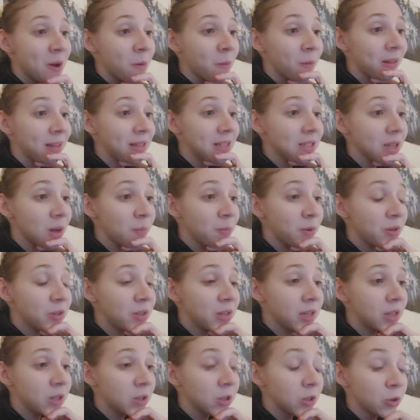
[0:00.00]
When they stop
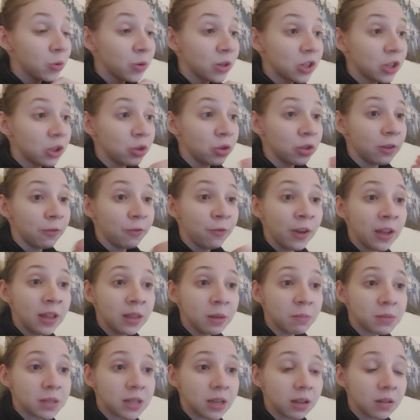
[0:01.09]
using intuition to defend
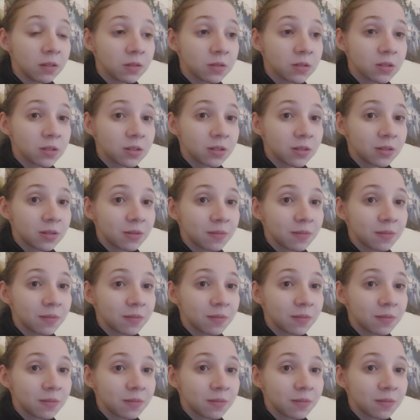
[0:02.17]
themselves,